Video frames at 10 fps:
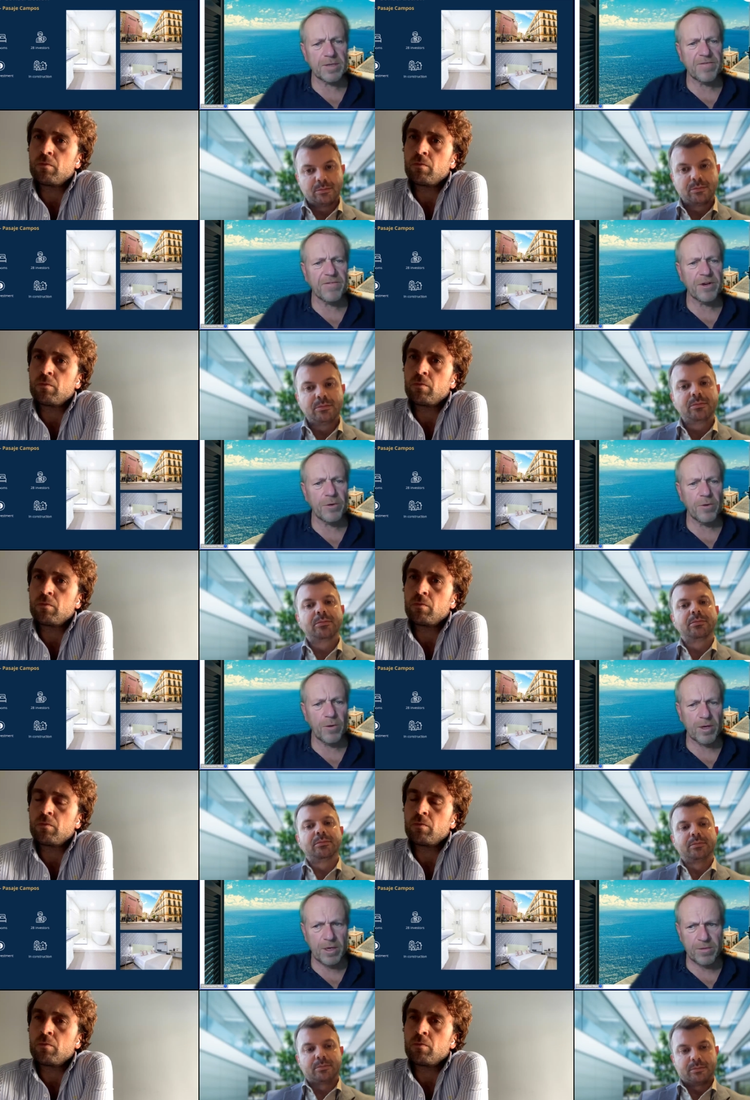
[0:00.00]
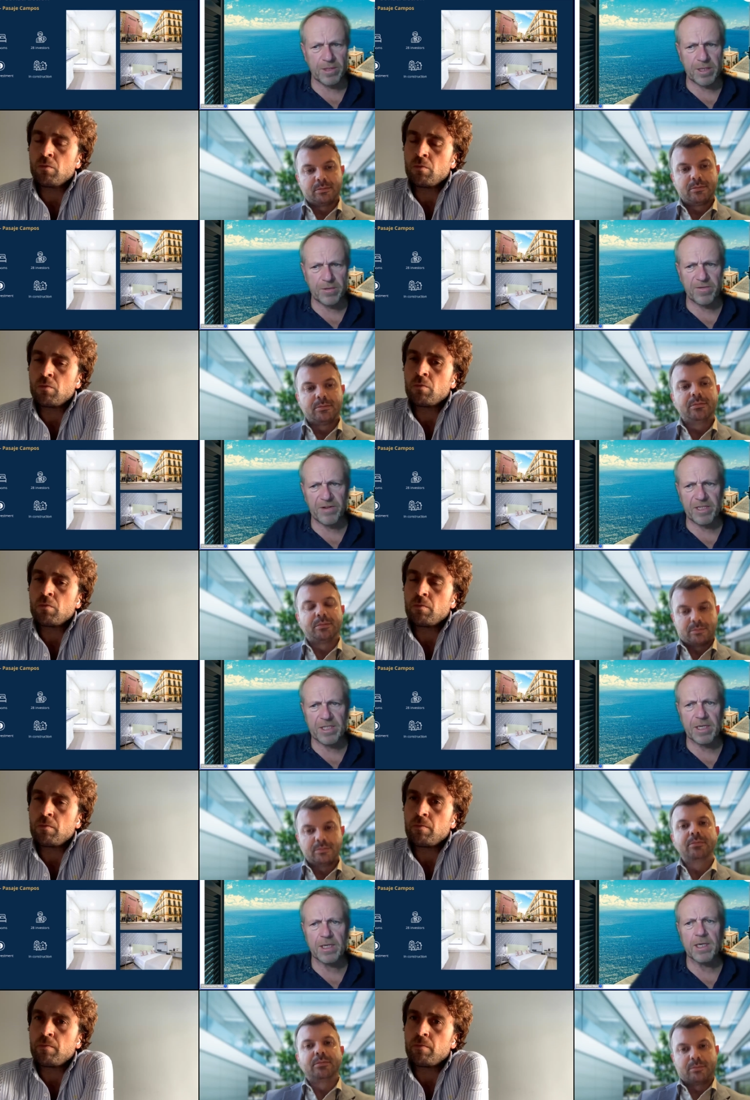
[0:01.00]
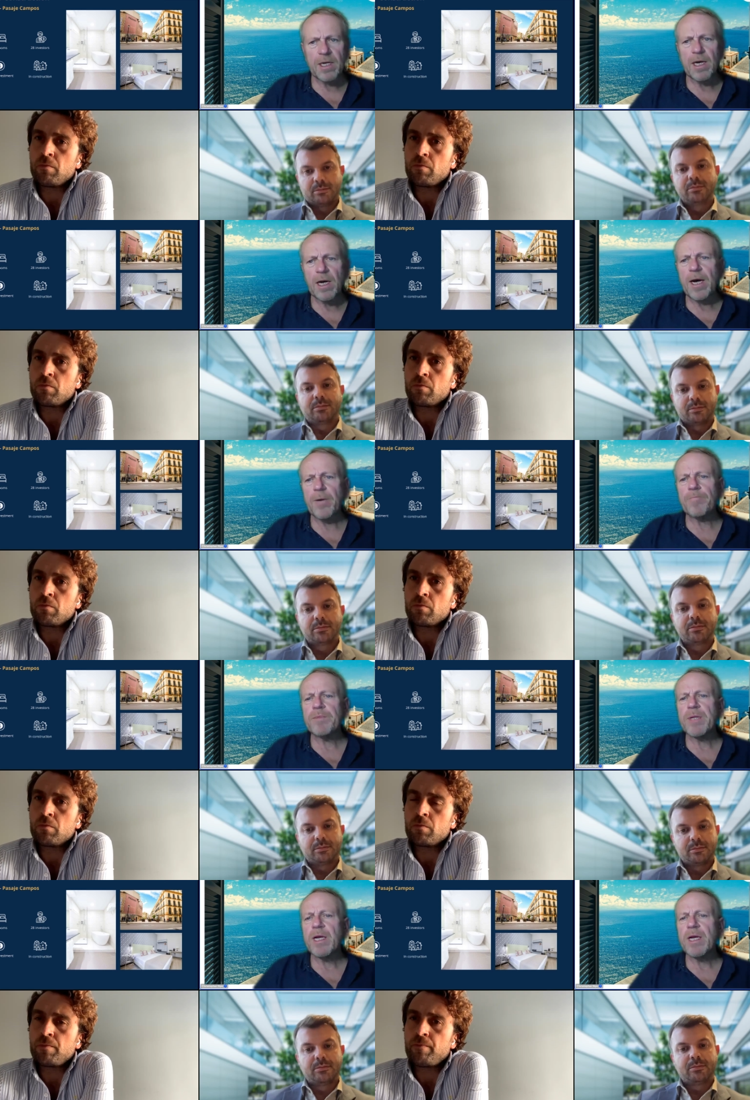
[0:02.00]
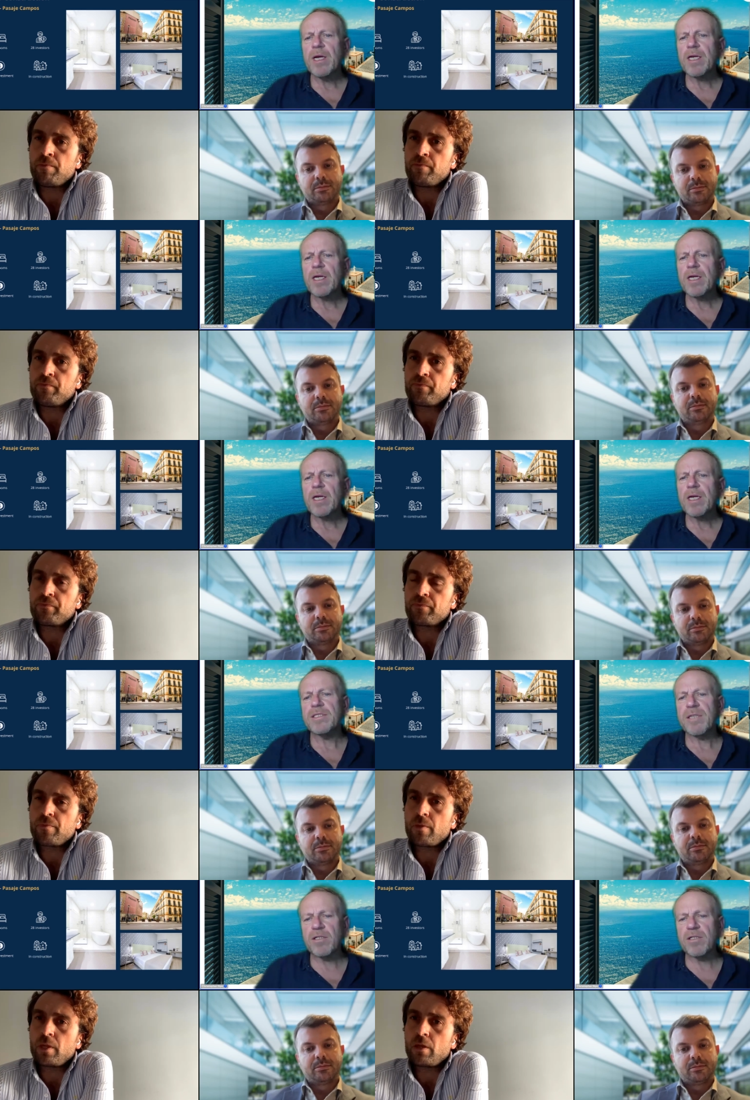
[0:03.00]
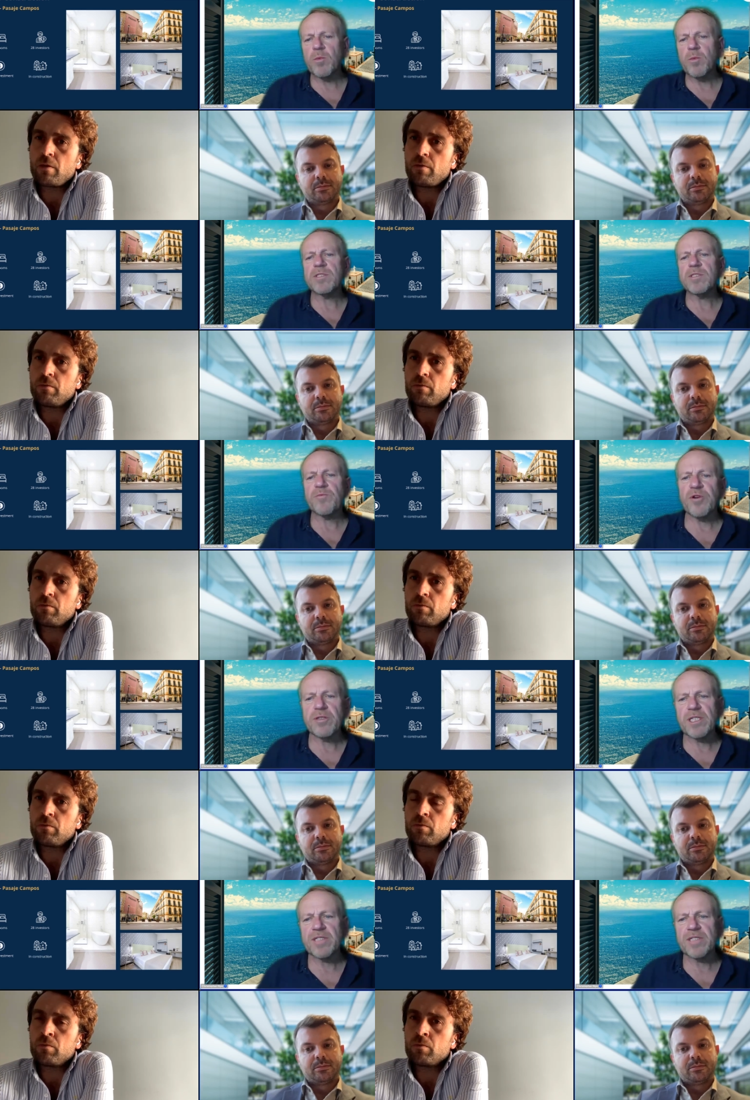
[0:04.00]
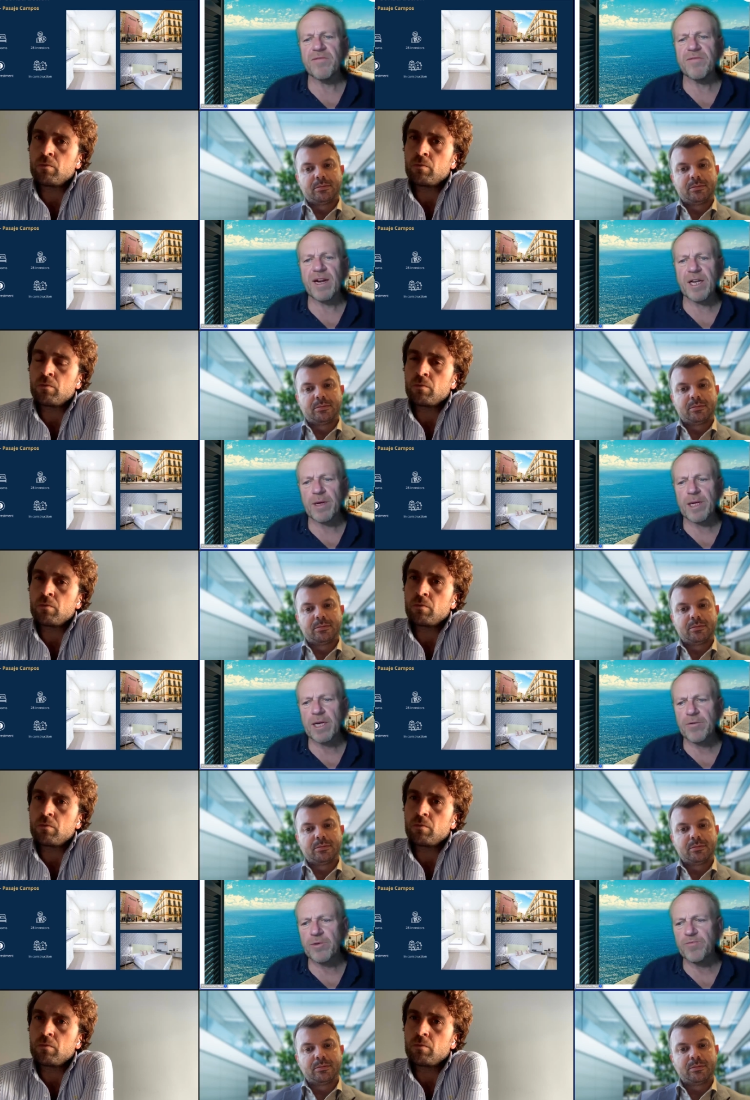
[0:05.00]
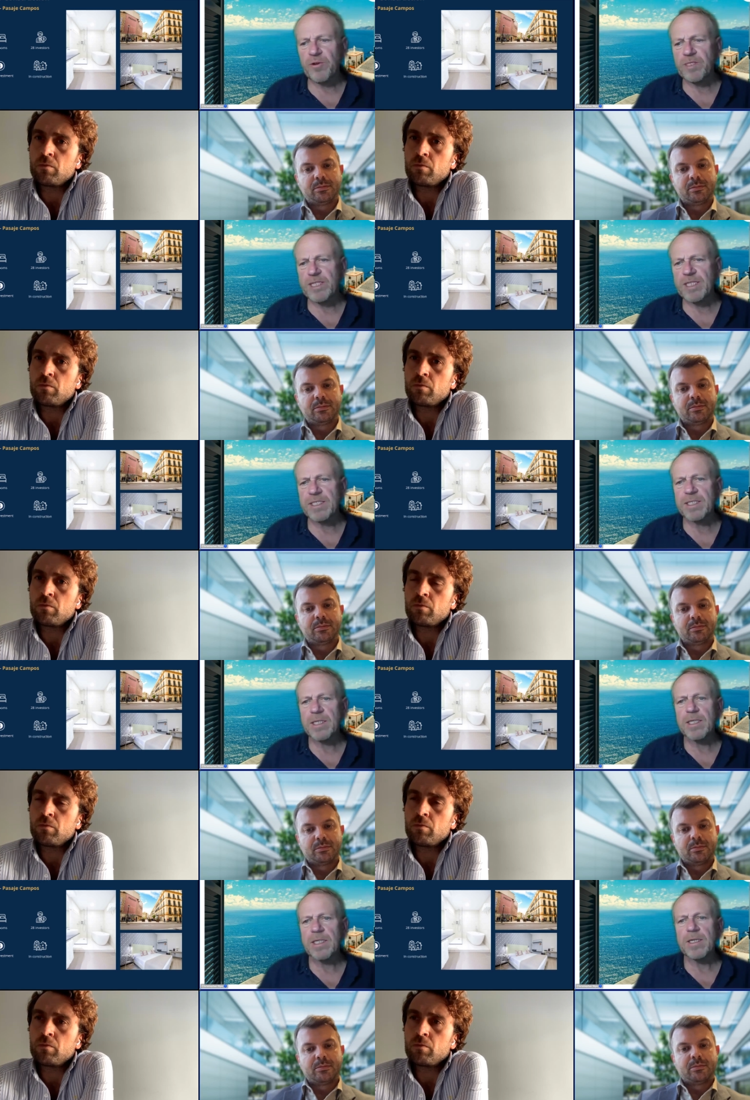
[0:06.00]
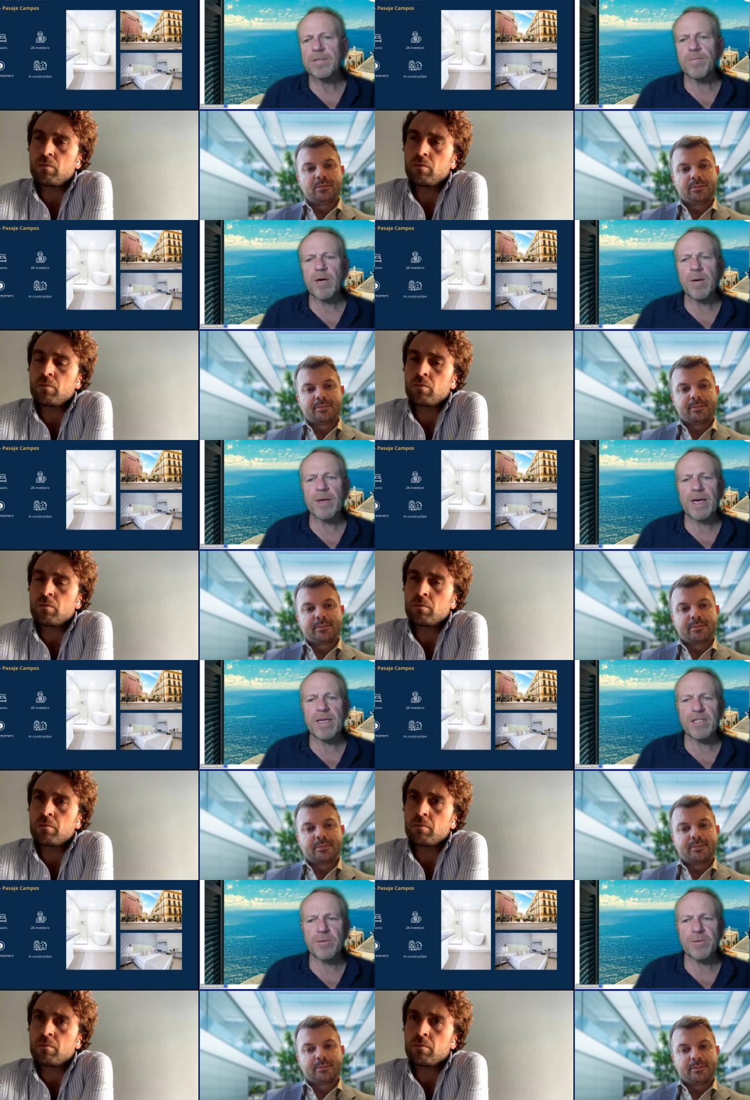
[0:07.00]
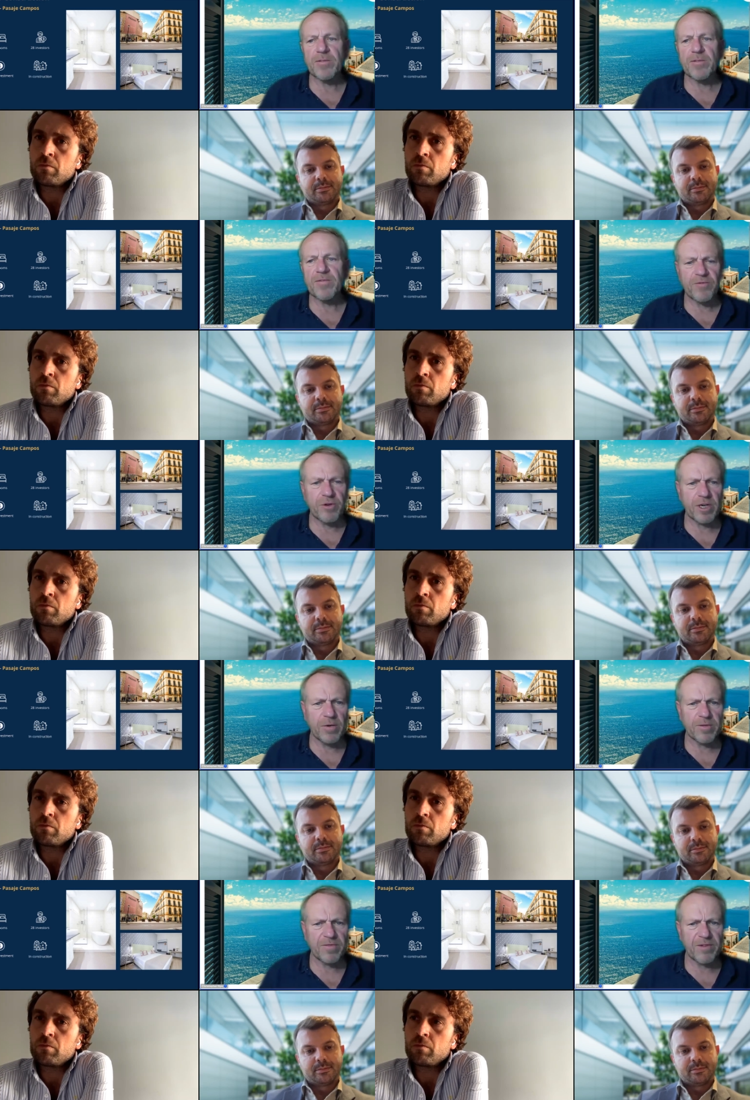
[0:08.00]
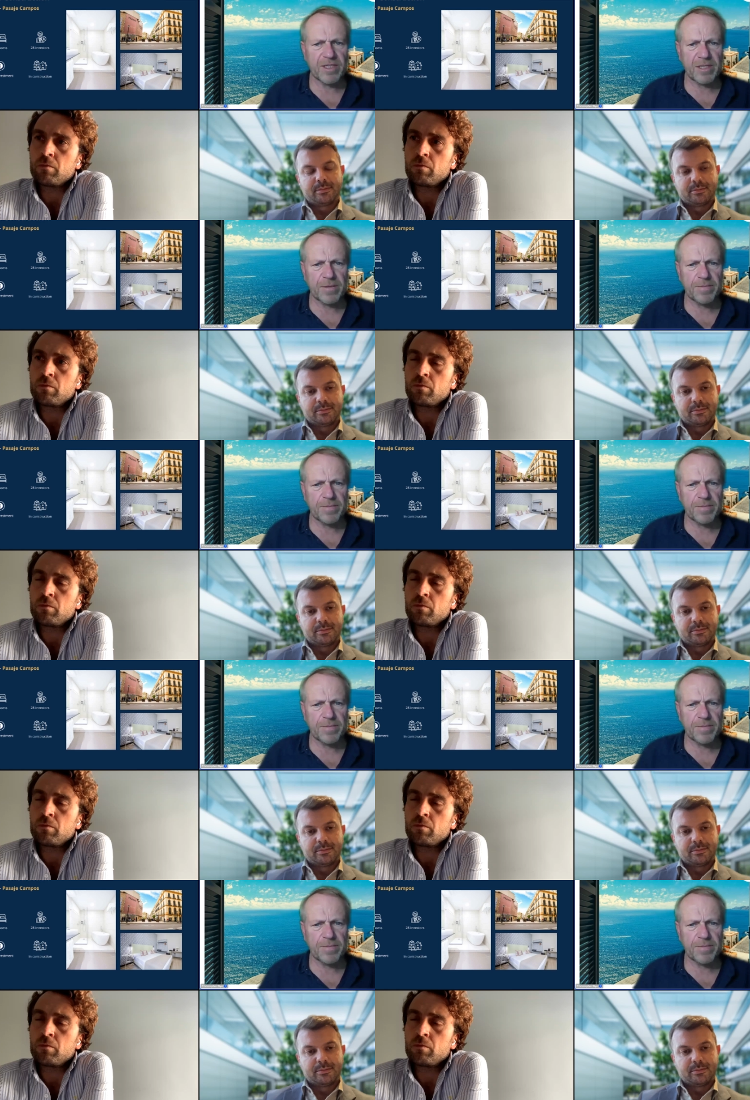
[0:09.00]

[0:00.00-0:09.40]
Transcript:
Speaker 1: for your gold, golden visa. Um, Guy has asked, what's the process for valuing current properties that might be eligible for, for a golden visa?